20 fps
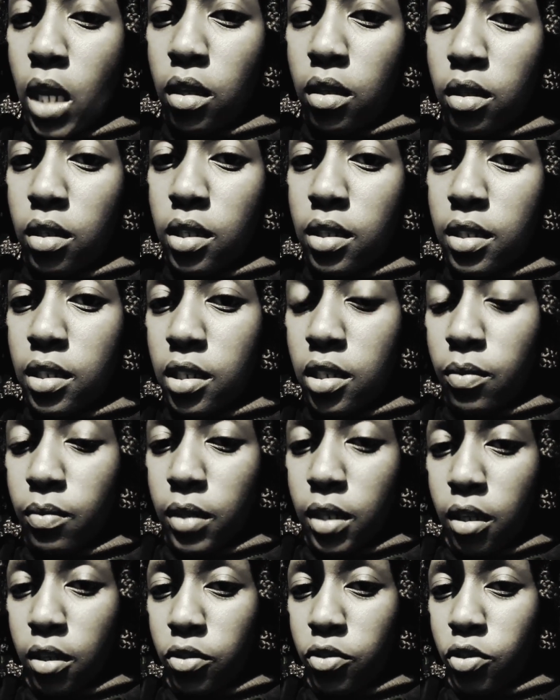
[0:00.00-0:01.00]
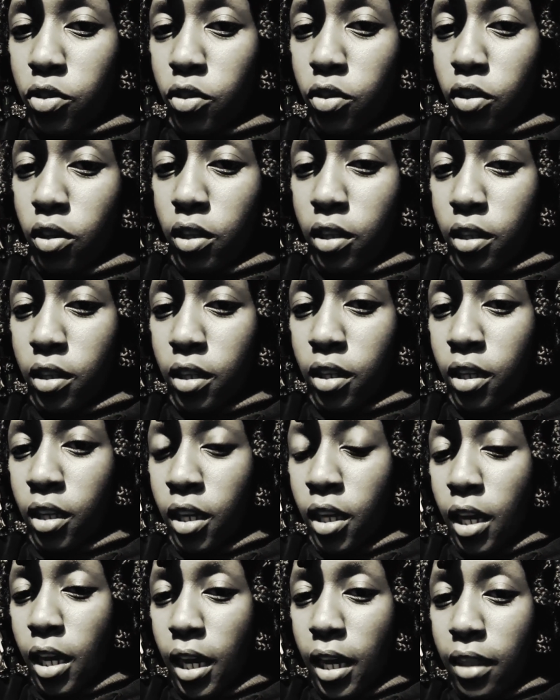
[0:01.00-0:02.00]
It's Team Natural.
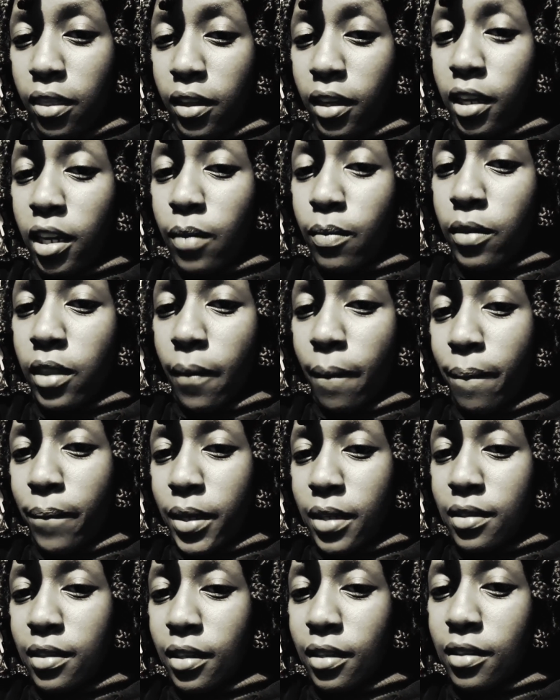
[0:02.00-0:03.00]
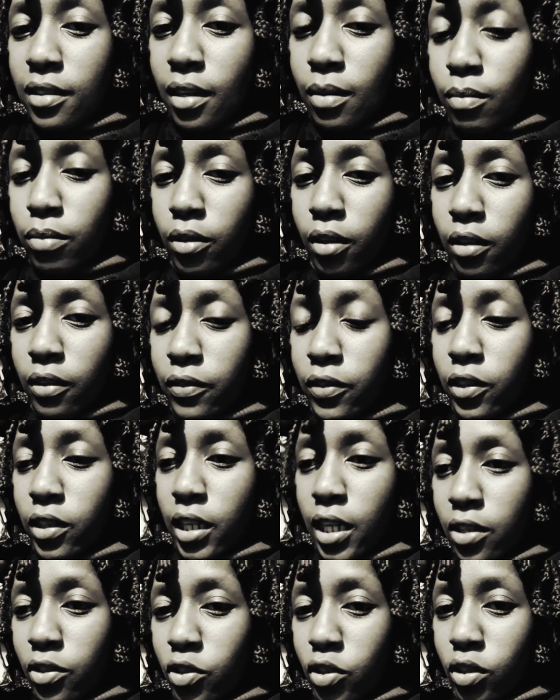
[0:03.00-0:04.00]
I think I'm the best example for
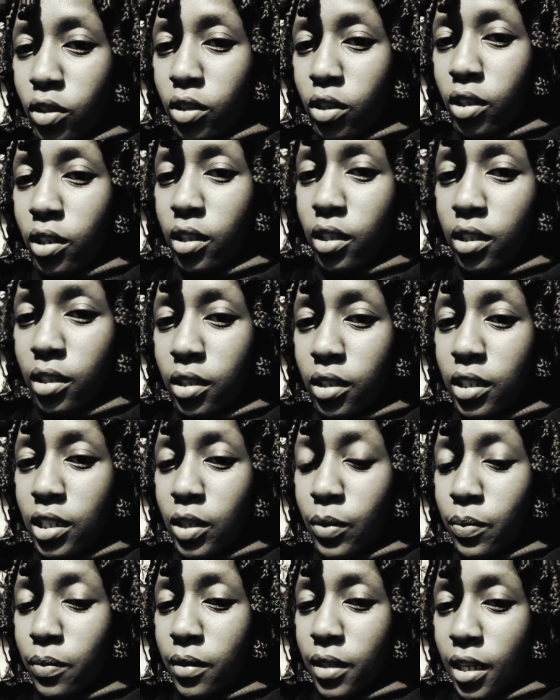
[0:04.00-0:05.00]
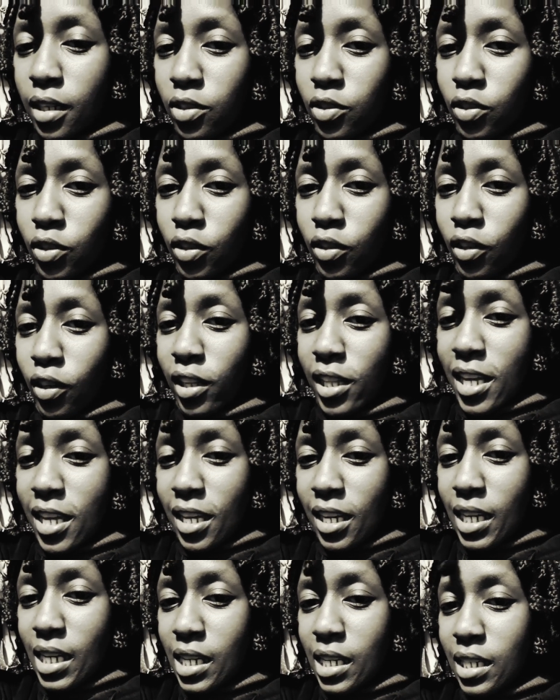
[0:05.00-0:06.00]
natural. Team Natural,
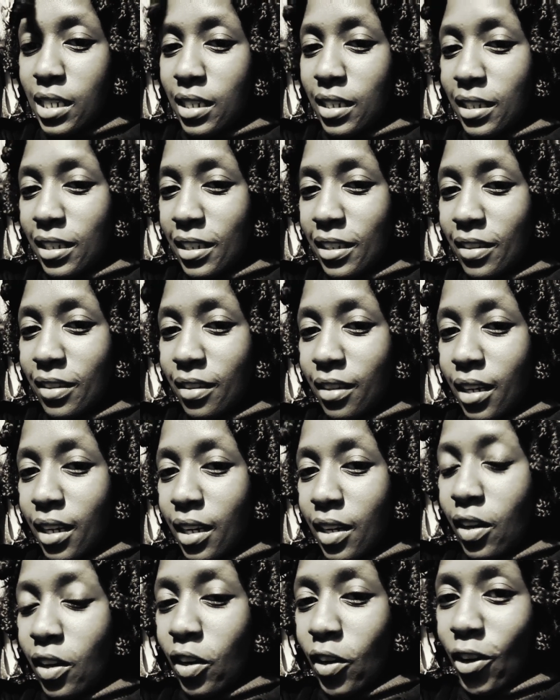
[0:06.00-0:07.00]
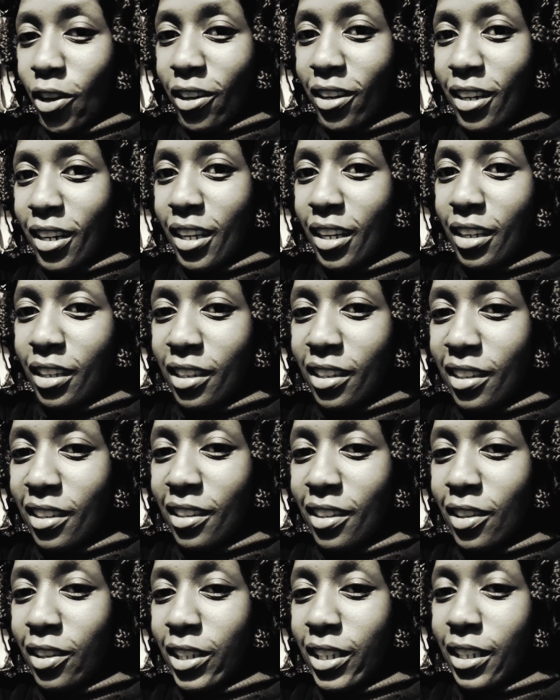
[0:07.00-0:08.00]
yeah. Or nay.
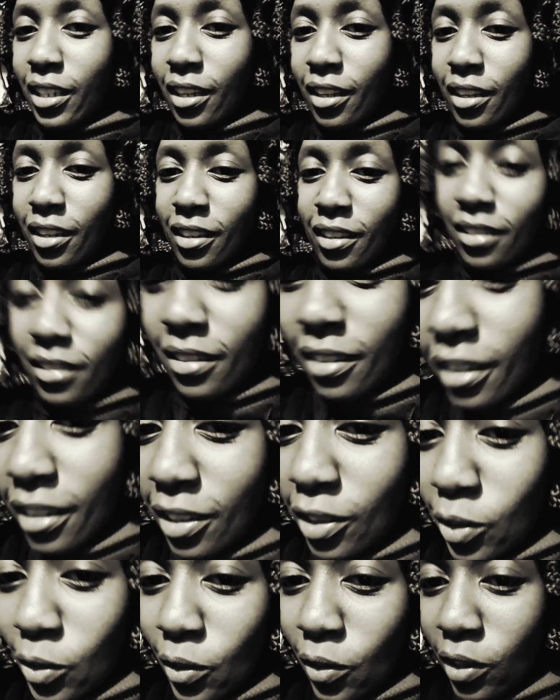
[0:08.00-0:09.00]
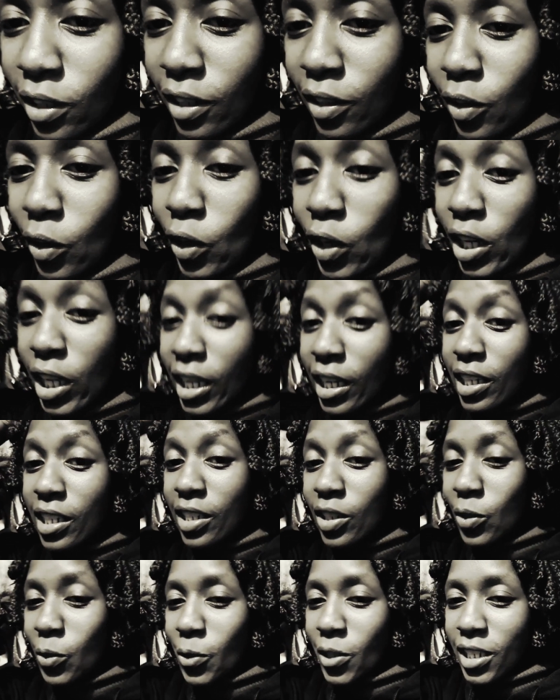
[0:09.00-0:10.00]
I
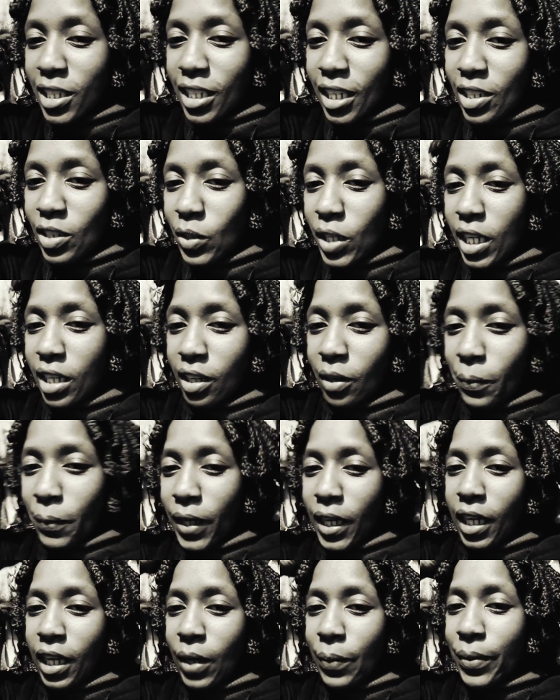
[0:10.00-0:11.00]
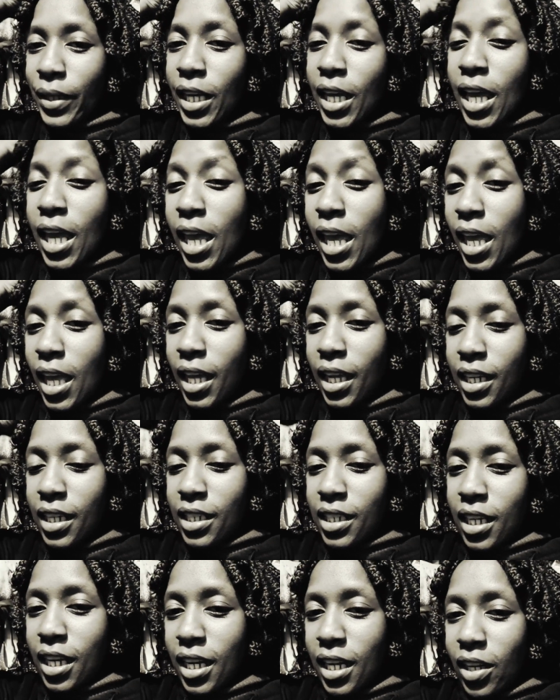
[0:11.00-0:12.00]
need to start wearing makeup, and
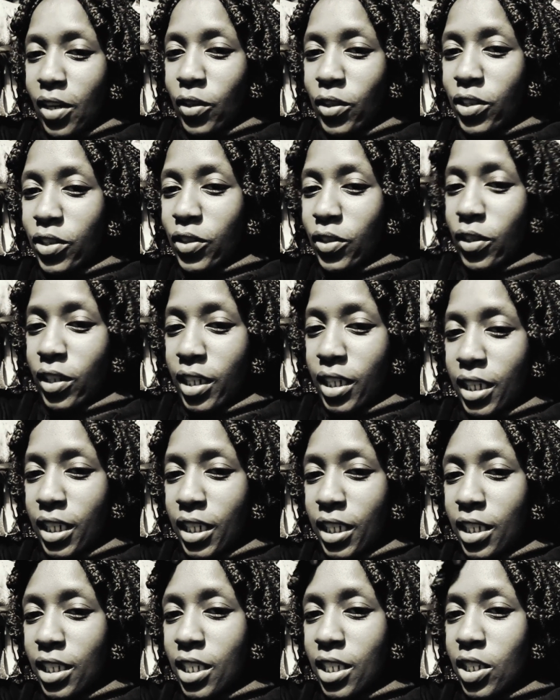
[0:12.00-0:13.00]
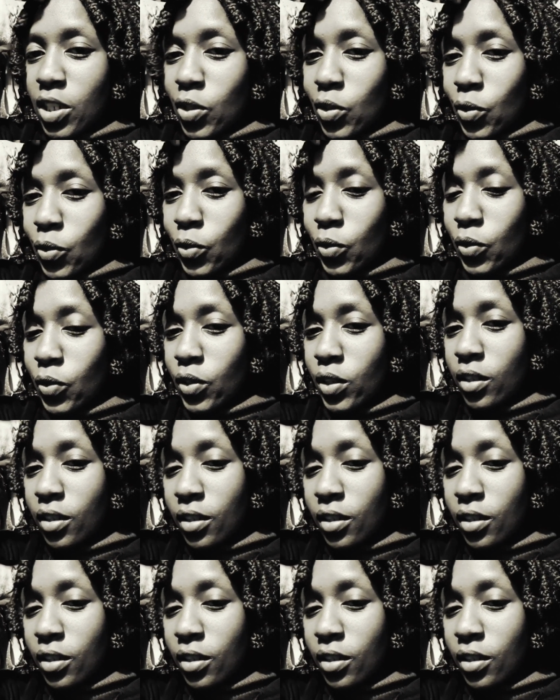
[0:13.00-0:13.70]
I also need to